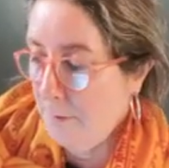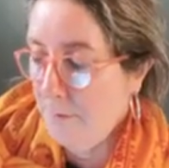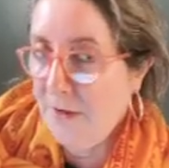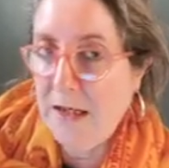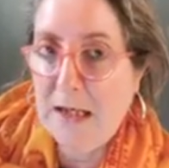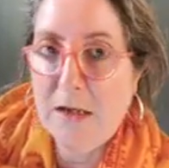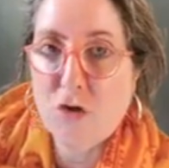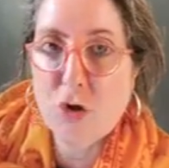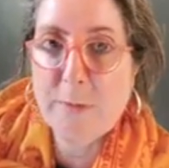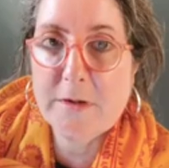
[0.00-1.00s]
the
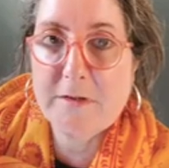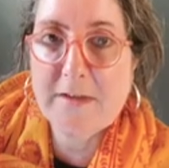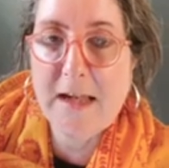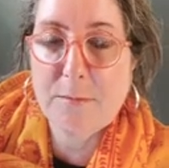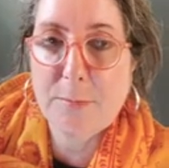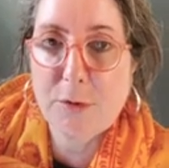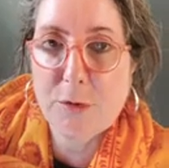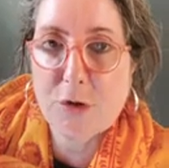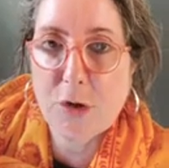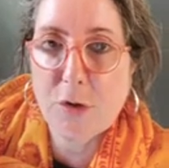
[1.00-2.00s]
Jupiter, Saturn,
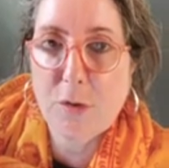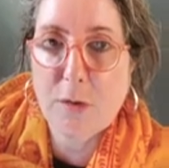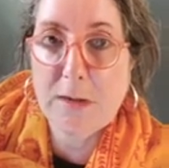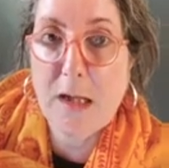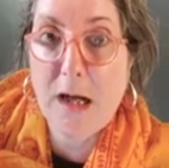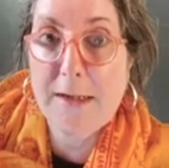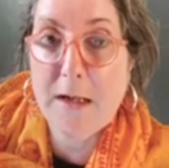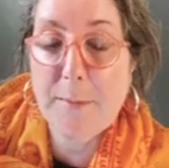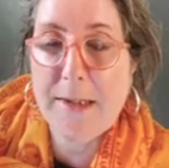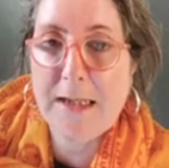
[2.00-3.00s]
Pluto
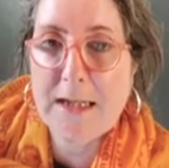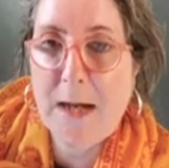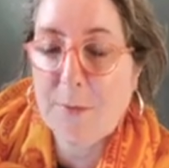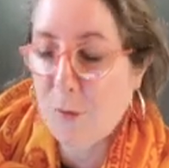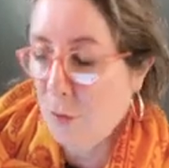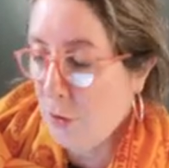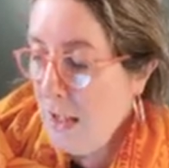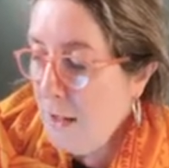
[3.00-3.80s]
lineup in Capricorn.